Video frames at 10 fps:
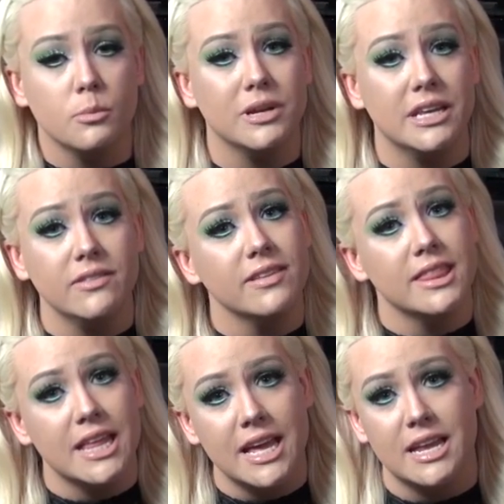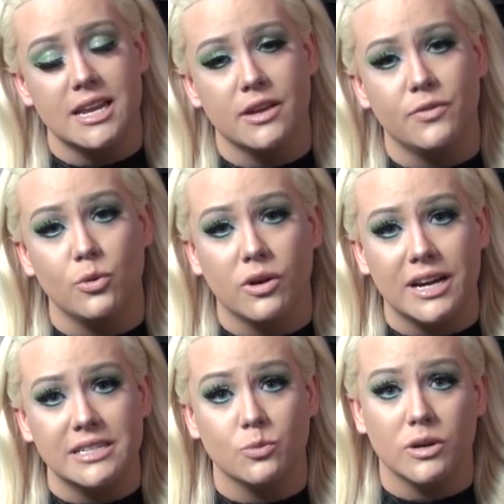But even then, if you
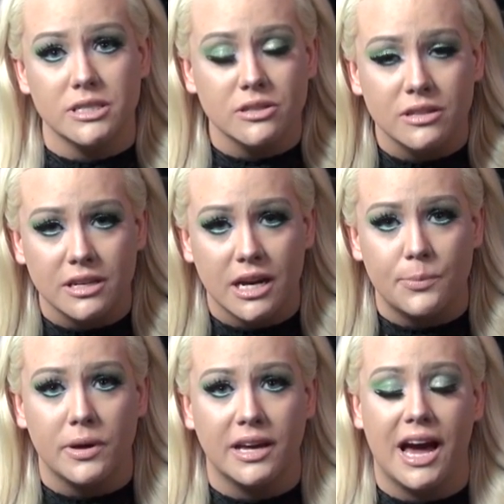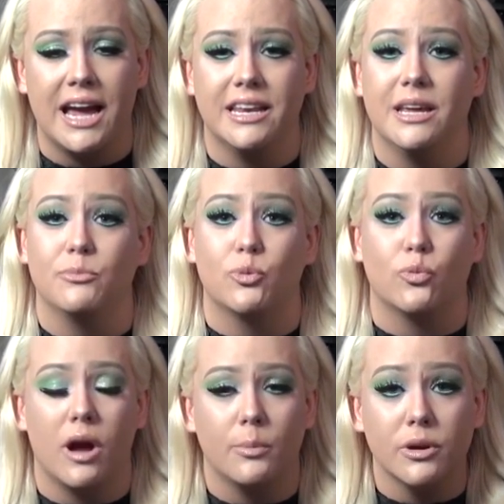guys want to look up a guy named
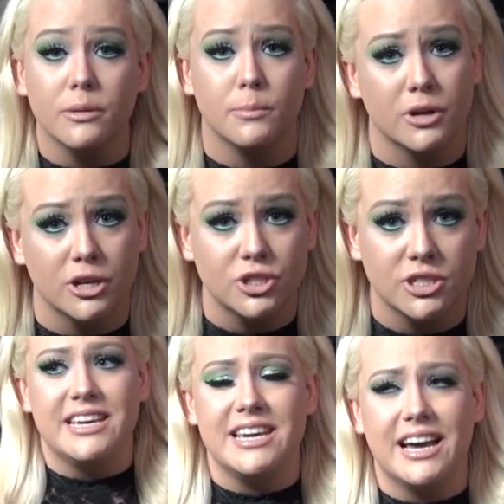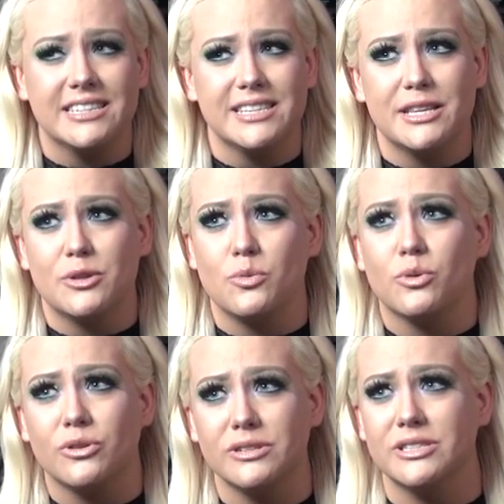Robert Murch, he has like the
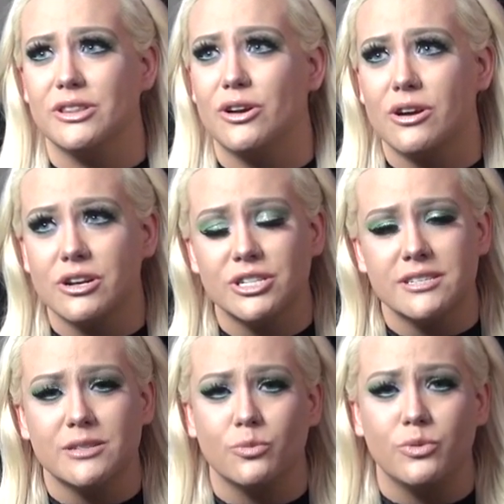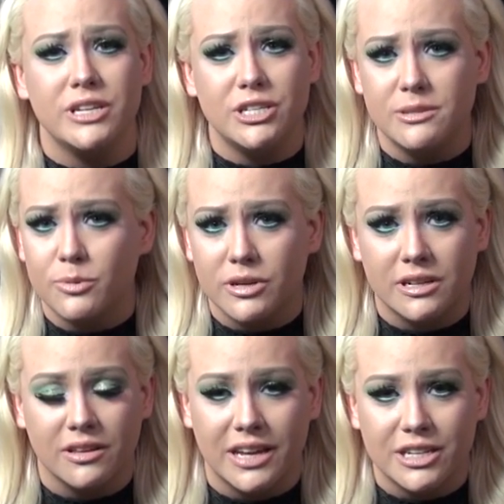world's largest Ouija board
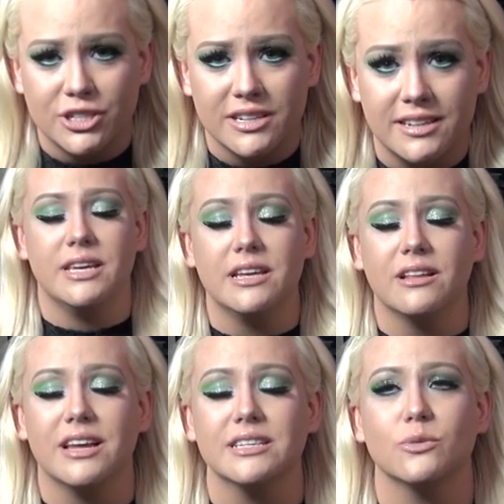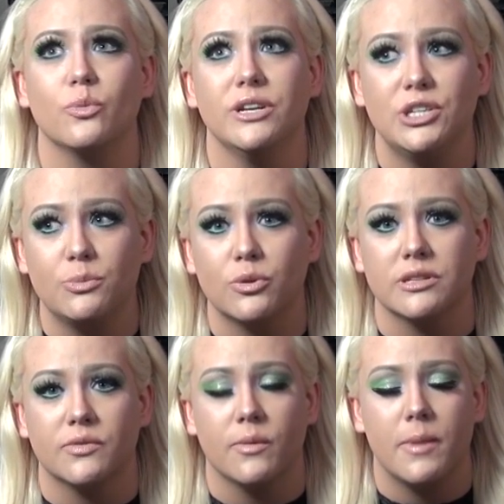collection. He collects Ouija
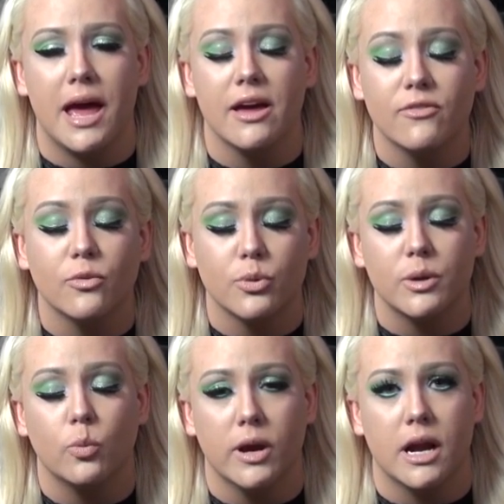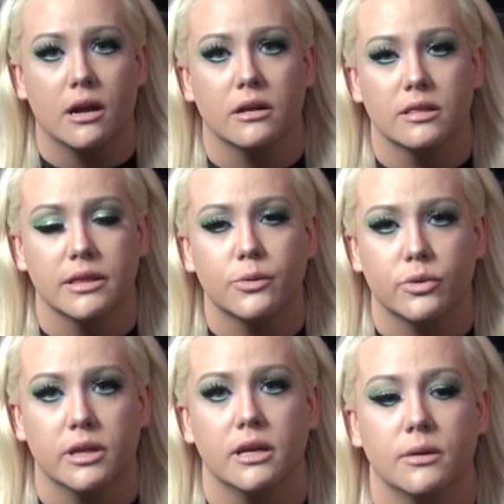boards from everywhere,
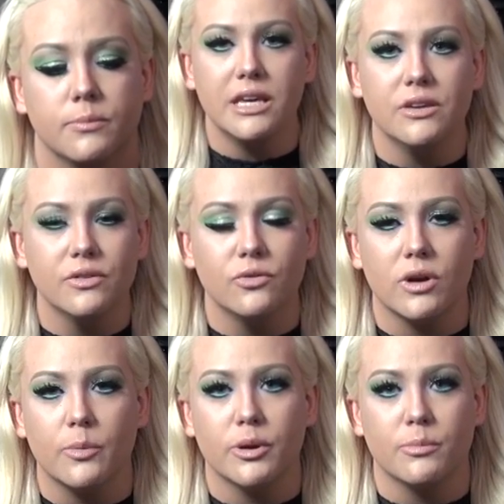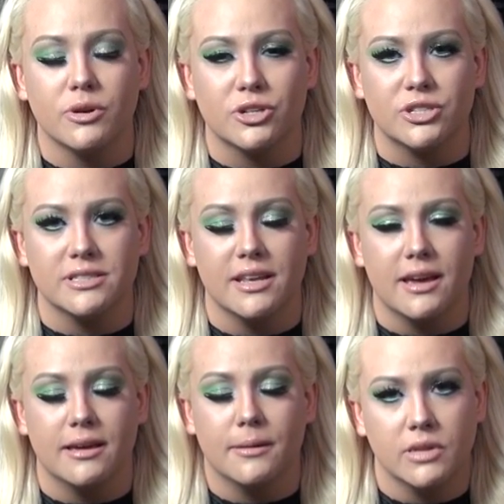literally. Even Robert Murch is
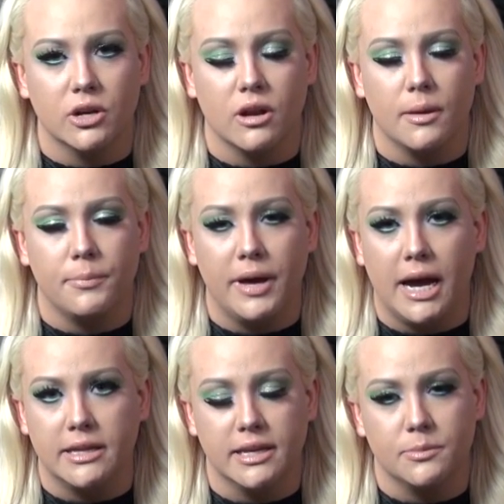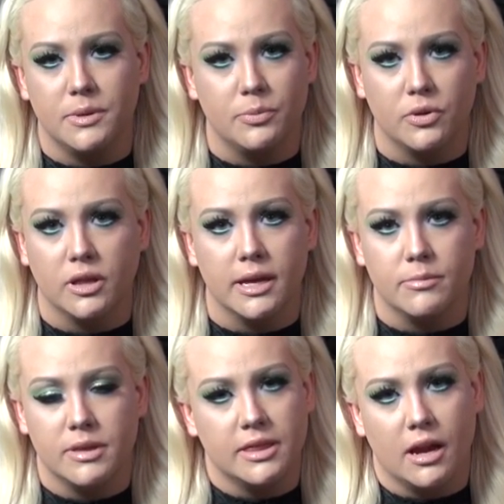like, they're not bad like people
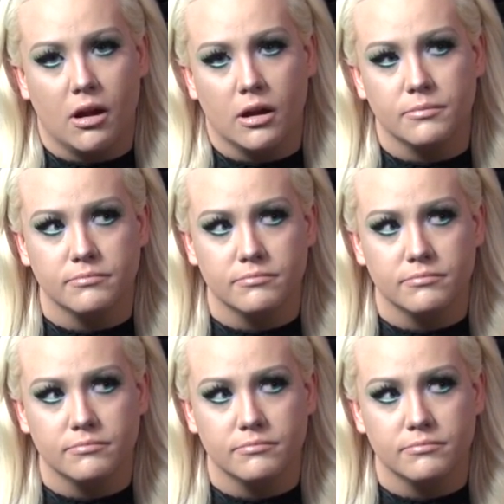claim that they are